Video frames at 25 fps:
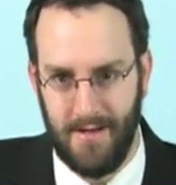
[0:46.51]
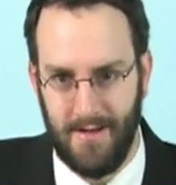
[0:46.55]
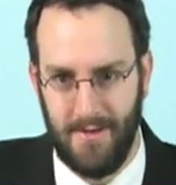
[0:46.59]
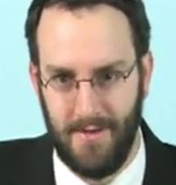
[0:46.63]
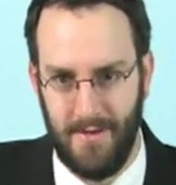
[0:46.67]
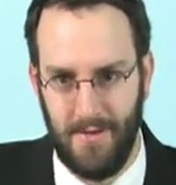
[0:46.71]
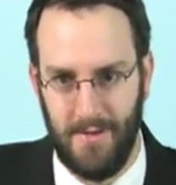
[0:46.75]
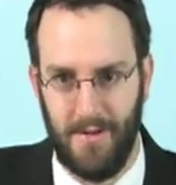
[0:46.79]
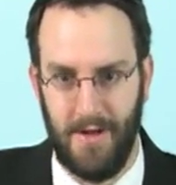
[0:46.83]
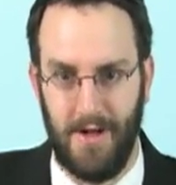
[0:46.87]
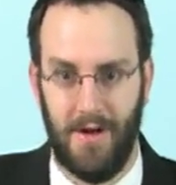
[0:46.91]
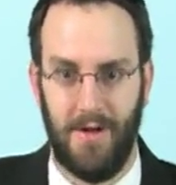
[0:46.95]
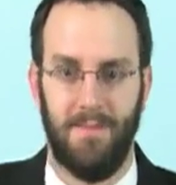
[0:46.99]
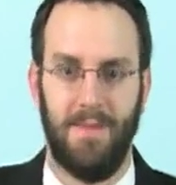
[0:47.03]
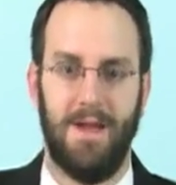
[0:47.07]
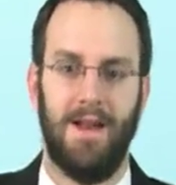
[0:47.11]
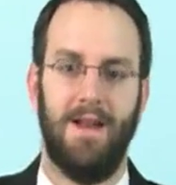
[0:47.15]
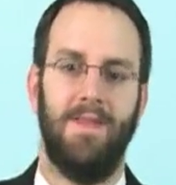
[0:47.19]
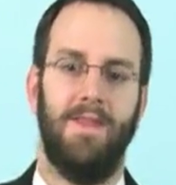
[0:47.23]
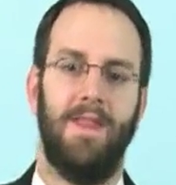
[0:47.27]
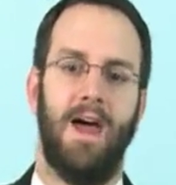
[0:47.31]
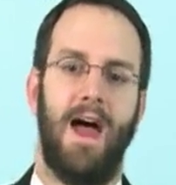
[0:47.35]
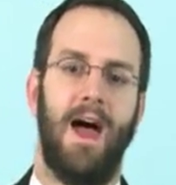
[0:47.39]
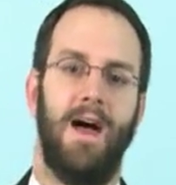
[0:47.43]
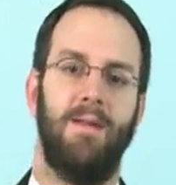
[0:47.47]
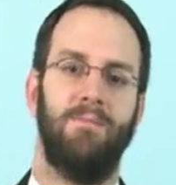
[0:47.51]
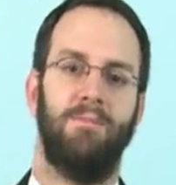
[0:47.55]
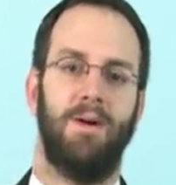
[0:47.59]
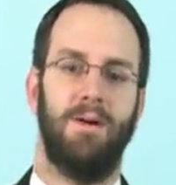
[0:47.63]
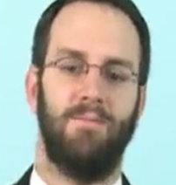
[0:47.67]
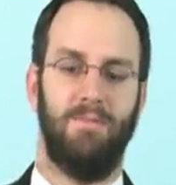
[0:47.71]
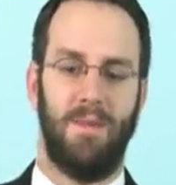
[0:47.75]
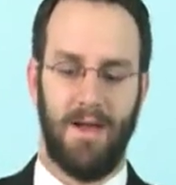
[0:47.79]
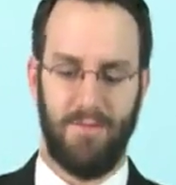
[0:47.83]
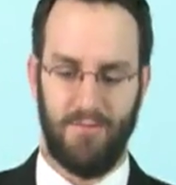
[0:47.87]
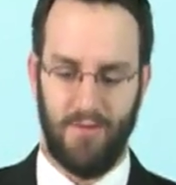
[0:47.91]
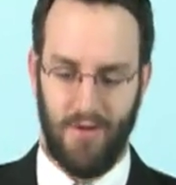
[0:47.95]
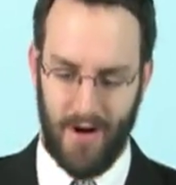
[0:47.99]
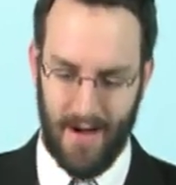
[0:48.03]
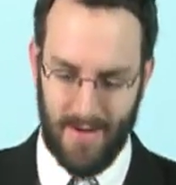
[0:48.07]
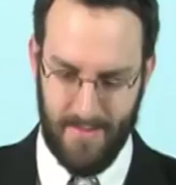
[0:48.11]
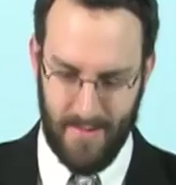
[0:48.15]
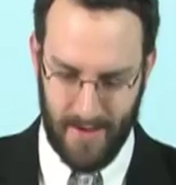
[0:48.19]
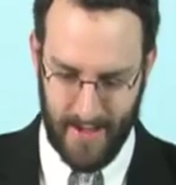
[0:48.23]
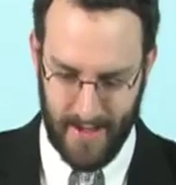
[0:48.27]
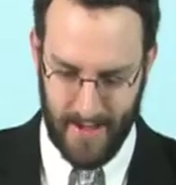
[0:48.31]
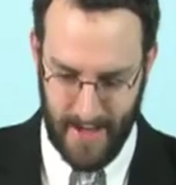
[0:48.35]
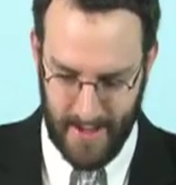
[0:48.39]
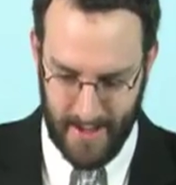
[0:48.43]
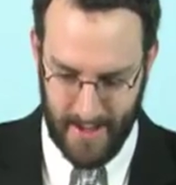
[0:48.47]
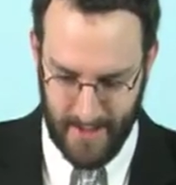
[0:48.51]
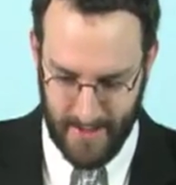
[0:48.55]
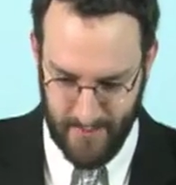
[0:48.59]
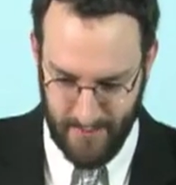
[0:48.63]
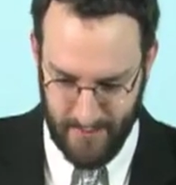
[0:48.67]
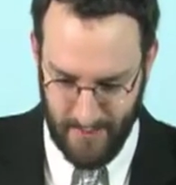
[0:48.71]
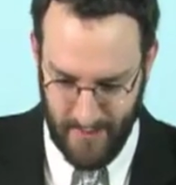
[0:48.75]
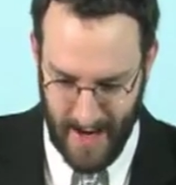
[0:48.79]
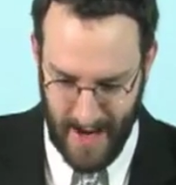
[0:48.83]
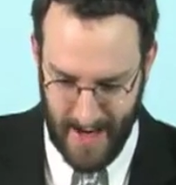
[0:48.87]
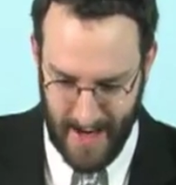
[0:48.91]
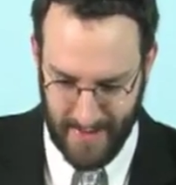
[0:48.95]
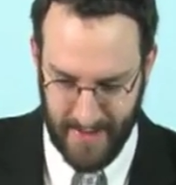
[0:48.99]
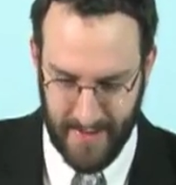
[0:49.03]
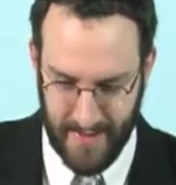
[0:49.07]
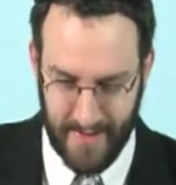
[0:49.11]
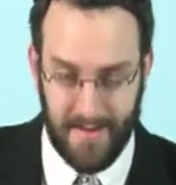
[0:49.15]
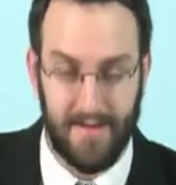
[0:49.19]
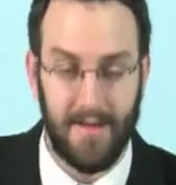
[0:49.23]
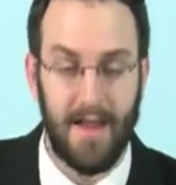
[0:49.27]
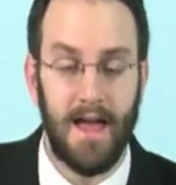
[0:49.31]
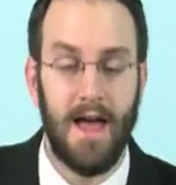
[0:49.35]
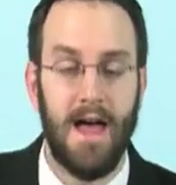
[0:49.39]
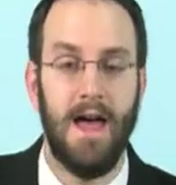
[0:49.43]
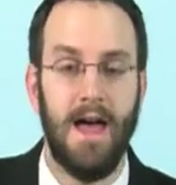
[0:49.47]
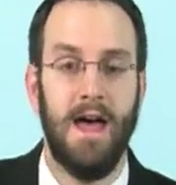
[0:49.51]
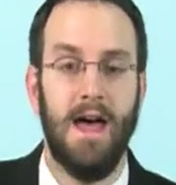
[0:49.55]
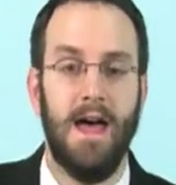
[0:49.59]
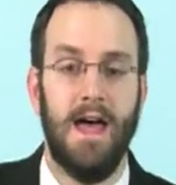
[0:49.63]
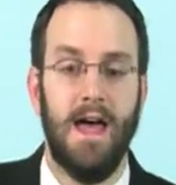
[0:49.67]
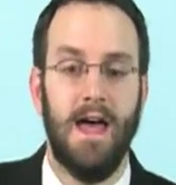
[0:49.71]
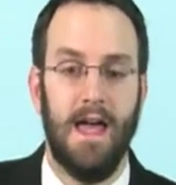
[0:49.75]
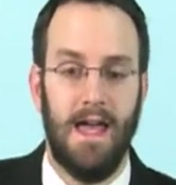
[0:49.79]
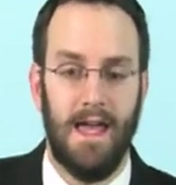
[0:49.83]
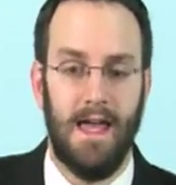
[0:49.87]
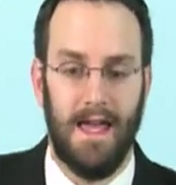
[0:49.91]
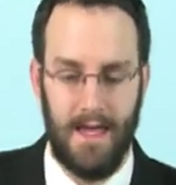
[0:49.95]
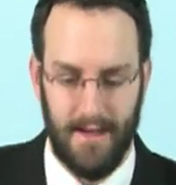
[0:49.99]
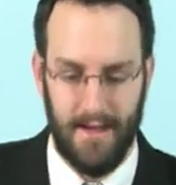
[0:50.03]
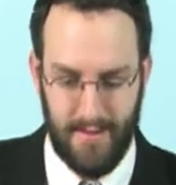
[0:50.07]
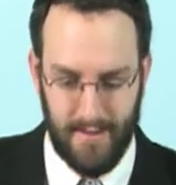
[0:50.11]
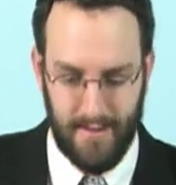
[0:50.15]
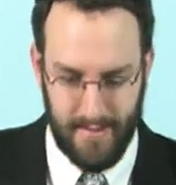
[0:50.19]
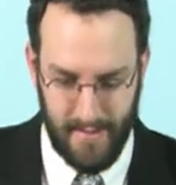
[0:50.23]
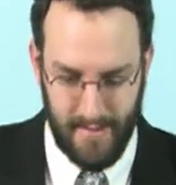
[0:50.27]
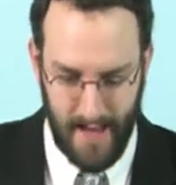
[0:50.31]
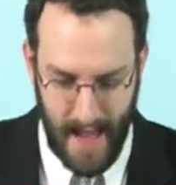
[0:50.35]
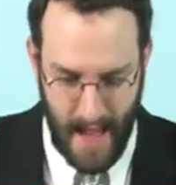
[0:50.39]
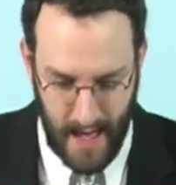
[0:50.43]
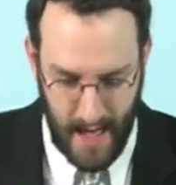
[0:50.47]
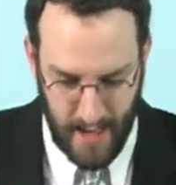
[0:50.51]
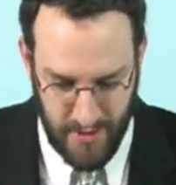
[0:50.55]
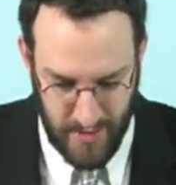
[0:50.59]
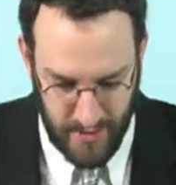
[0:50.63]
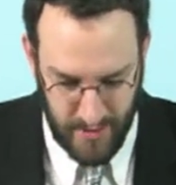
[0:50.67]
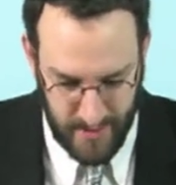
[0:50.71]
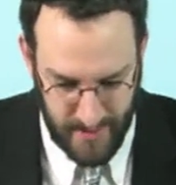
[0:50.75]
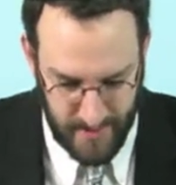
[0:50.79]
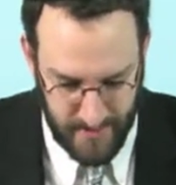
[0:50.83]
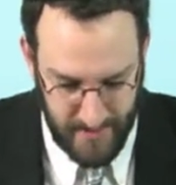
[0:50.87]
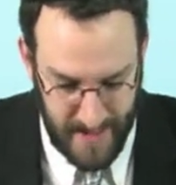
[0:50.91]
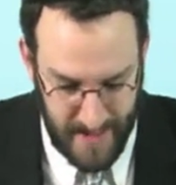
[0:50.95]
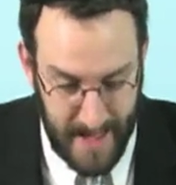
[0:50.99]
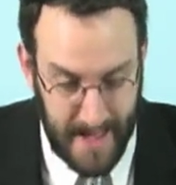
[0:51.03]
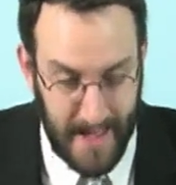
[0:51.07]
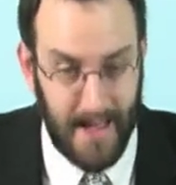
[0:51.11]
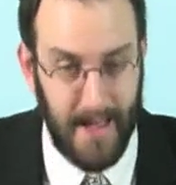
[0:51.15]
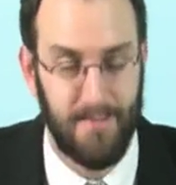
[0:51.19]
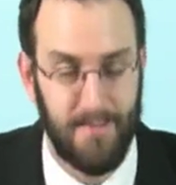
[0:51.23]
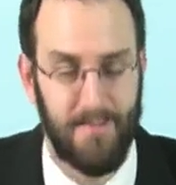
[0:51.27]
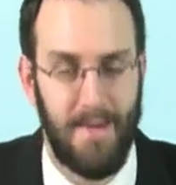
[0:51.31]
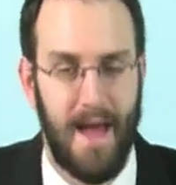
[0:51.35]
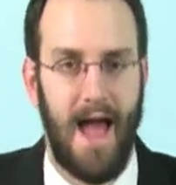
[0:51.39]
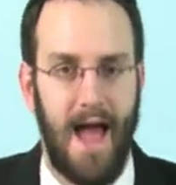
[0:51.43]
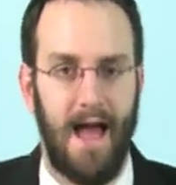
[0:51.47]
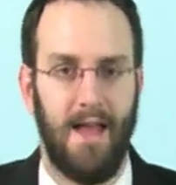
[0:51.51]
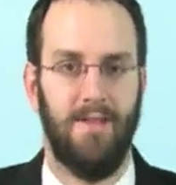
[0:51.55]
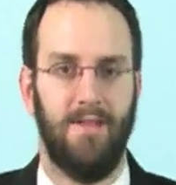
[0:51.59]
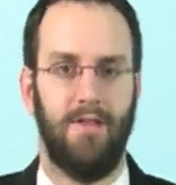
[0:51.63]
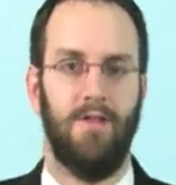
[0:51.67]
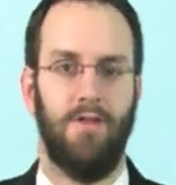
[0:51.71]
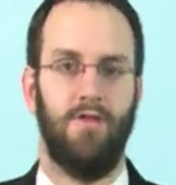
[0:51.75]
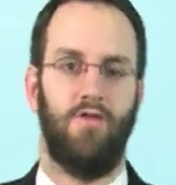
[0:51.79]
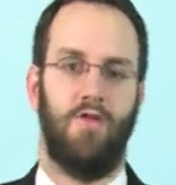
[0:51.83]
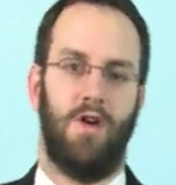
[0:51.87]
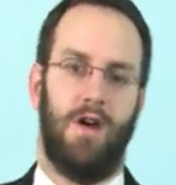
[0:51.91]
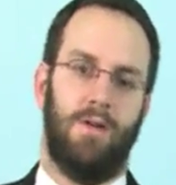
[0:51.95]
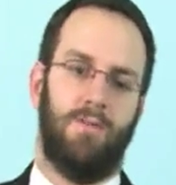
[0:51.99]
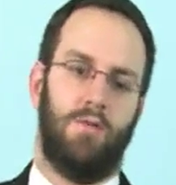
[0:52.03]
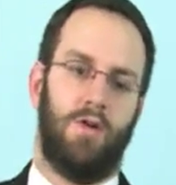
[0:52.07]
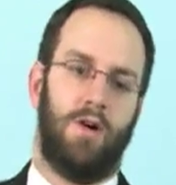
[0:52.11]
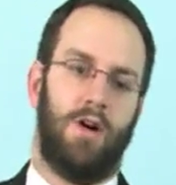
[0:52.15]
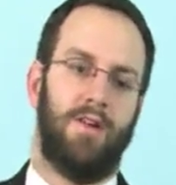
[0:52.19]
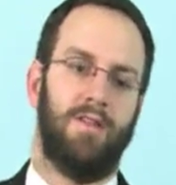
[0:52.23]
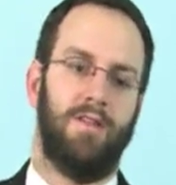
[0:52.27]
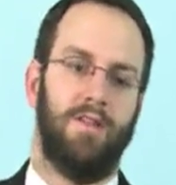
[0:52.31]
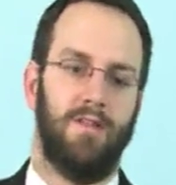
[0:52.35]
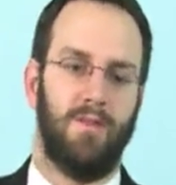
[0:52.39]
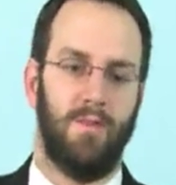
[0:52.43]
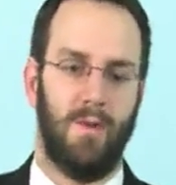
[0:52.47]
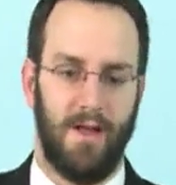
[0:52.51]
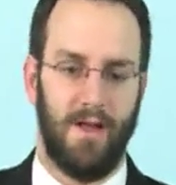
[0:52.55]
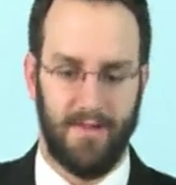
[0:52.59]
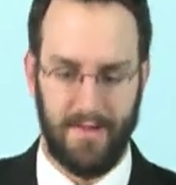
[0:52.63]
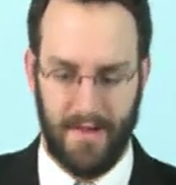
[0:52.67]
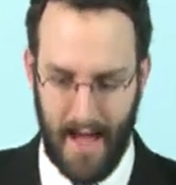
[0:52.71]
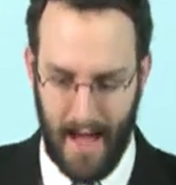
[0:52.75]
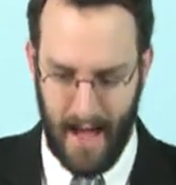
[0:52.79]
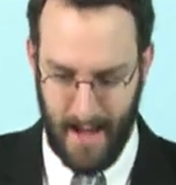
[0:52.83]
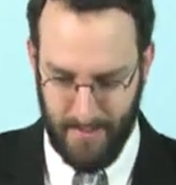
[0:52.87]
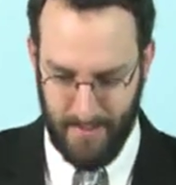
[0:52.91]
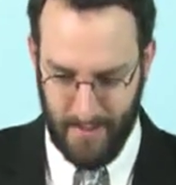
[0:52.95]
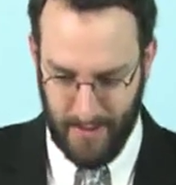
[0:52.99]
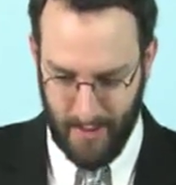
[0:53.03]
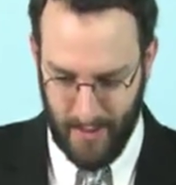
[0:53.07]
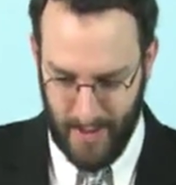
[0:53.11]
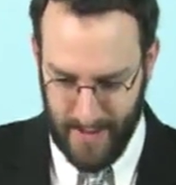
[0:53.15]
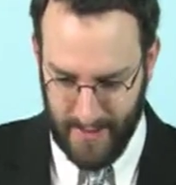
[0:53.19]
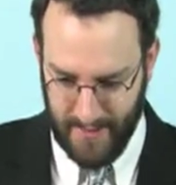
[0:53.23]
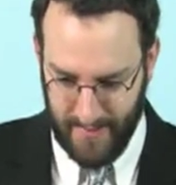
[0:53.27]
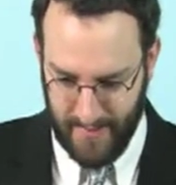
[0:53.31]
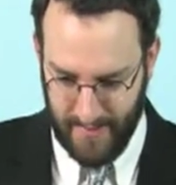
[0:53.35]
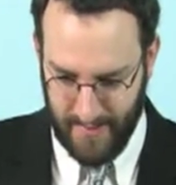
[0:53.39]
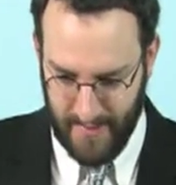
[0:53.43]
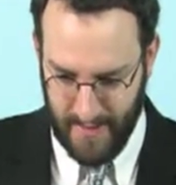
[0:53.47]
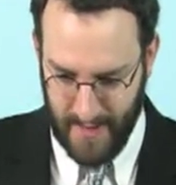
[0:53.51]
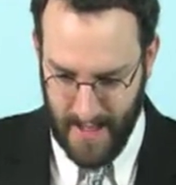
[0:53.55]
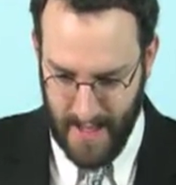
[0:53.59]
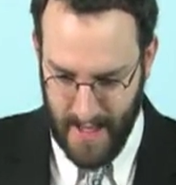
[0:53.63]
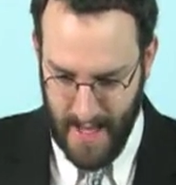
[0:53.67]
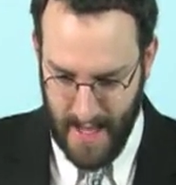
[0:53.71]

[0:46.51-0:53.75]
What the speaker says: Do a little bit in that, but my primary area of practice is actually obtaining patents and trademarks as well as copyrights.